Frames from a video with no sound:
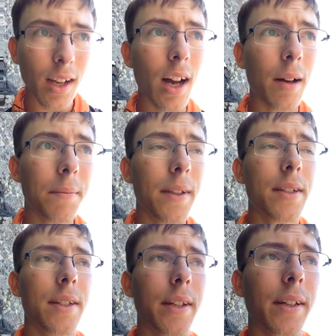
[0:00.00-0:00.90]
um,
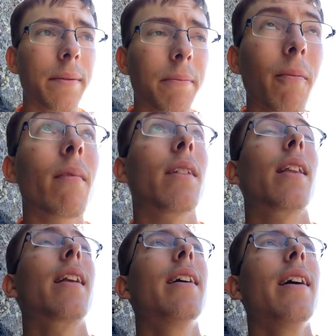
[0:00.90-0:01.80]
this year.
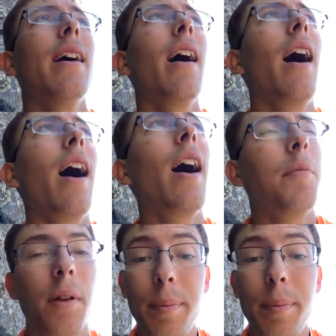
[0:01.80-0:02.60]
Um,